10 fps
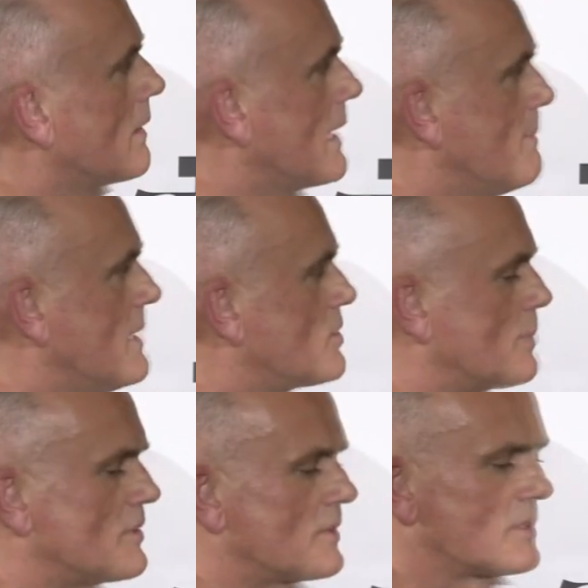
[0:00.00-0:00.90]
image,
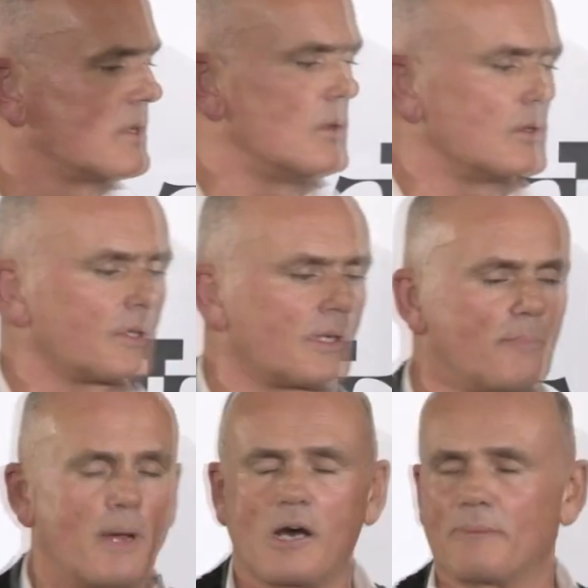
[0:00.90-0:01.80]
which is an old uh,
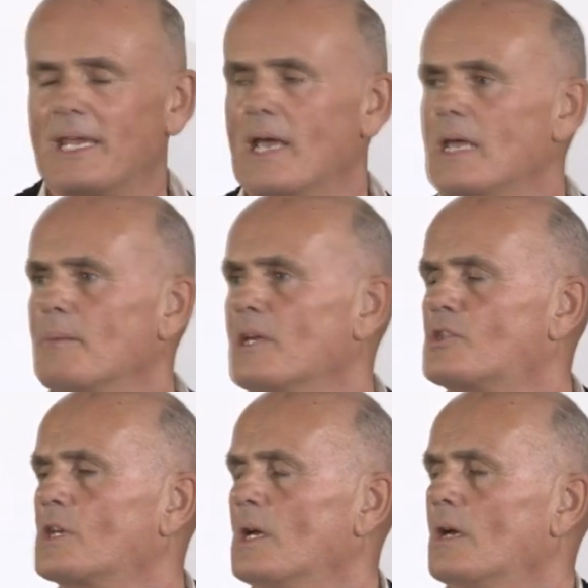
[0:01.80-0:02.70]
Barbier image
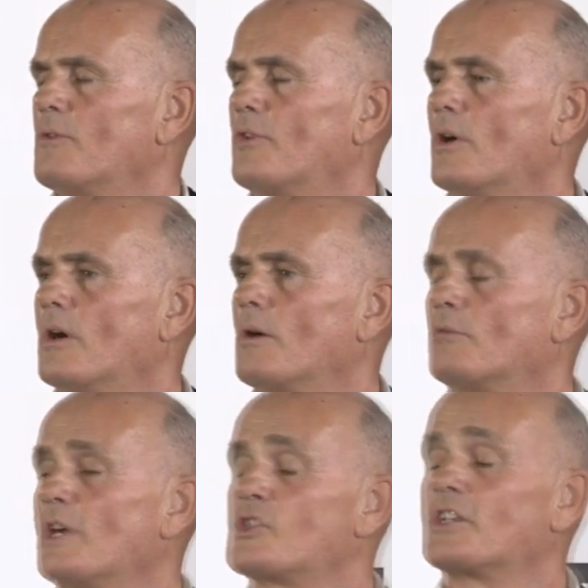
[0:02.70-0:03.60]
for
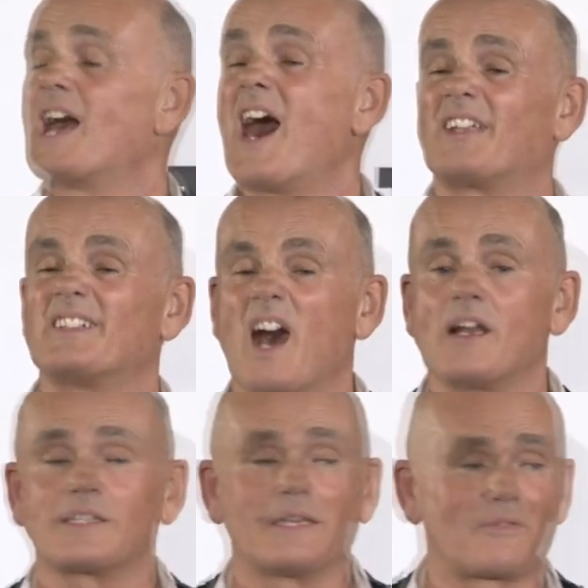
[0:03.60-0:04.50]
Richard Hudnut,
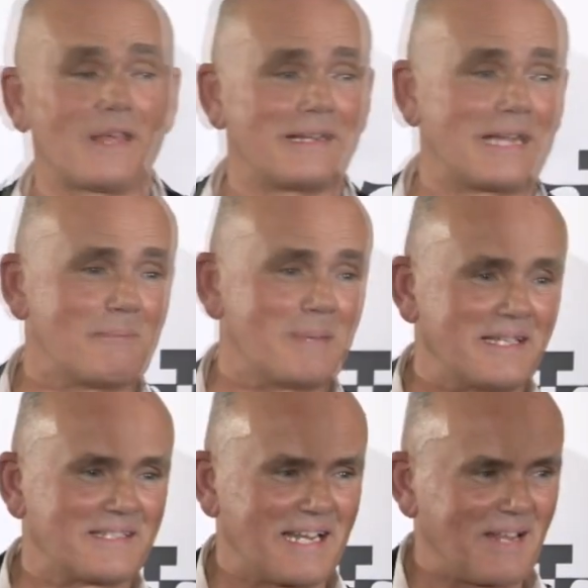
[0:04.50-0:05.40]
if that name
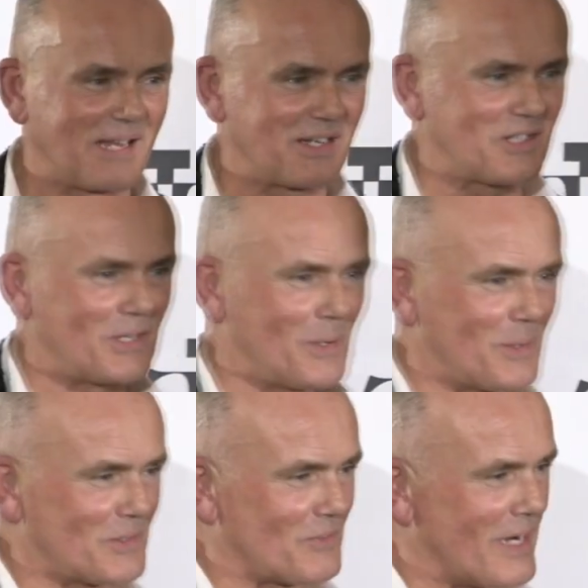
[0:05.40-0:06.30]
means anything to you, who
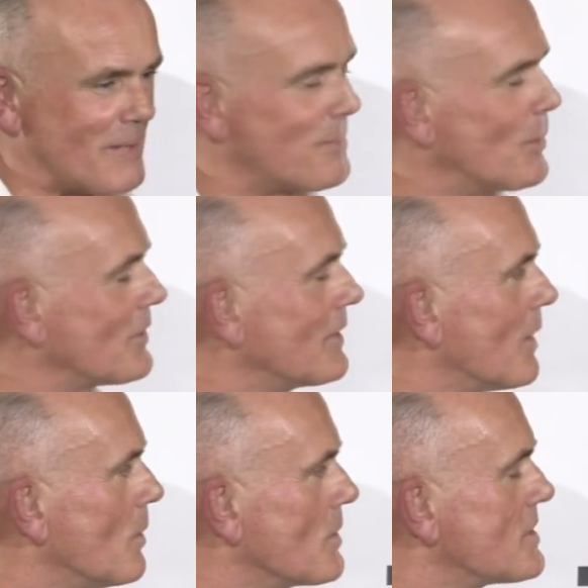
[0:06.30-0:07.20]
is a very important
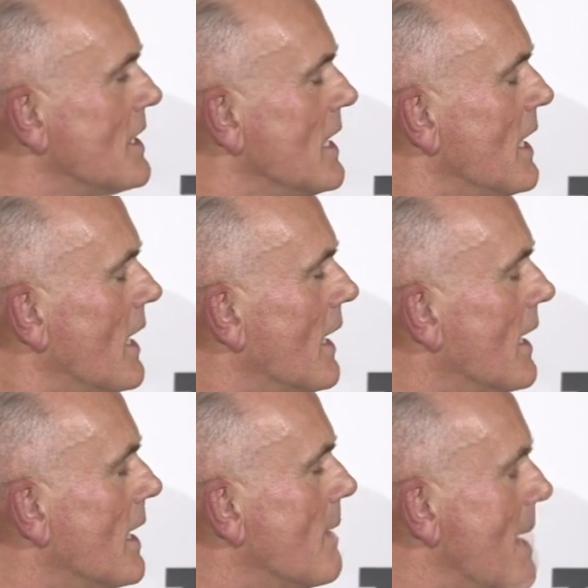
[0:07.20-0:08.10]
old uh,
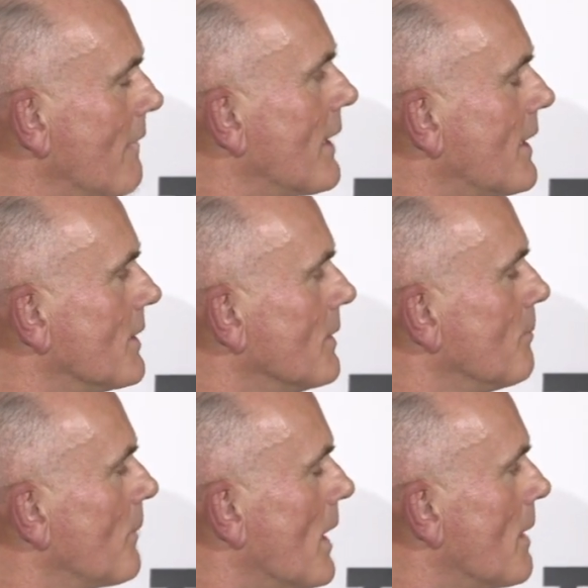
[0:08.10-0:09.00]
American
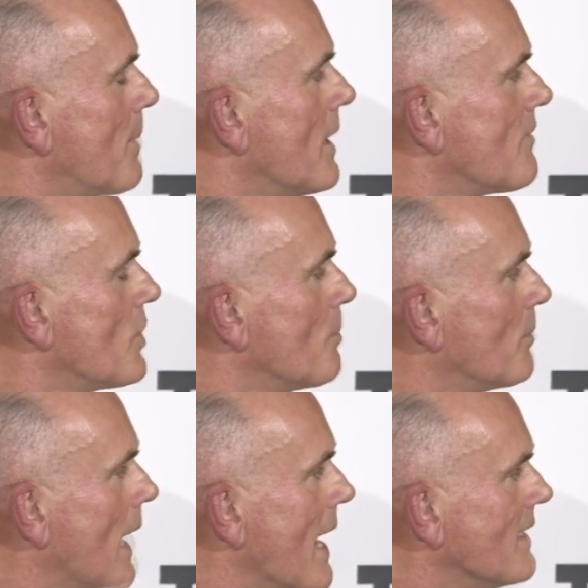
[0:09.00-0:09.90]
uh, perfume
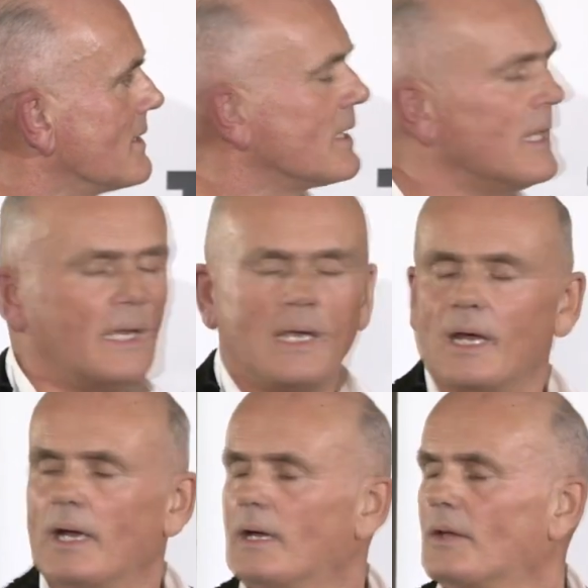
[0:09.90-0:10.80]
brand,
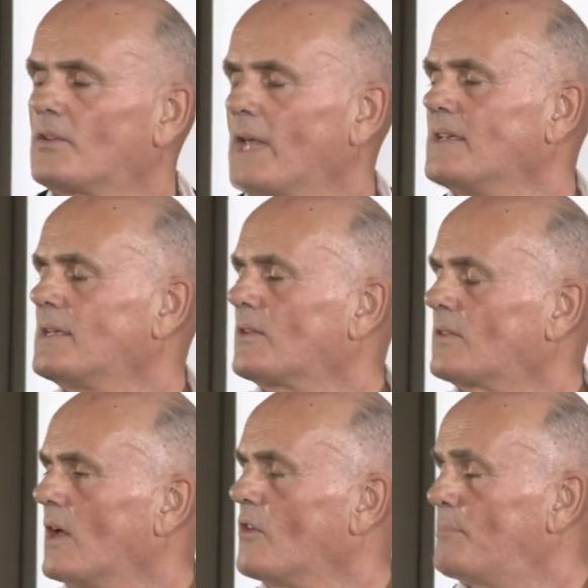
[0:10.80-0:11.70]
uh, scent
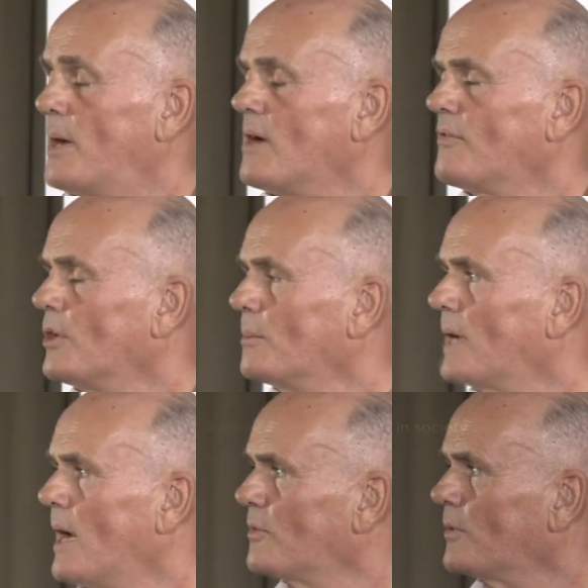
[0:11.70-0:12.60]
itself, perfume,
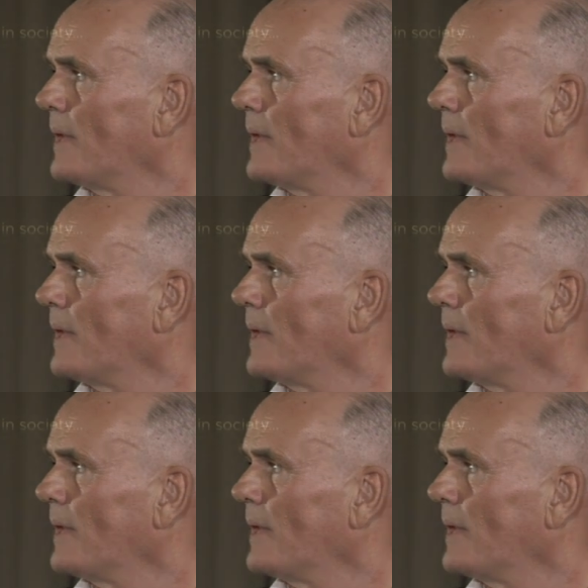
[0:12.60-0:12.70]
comes from the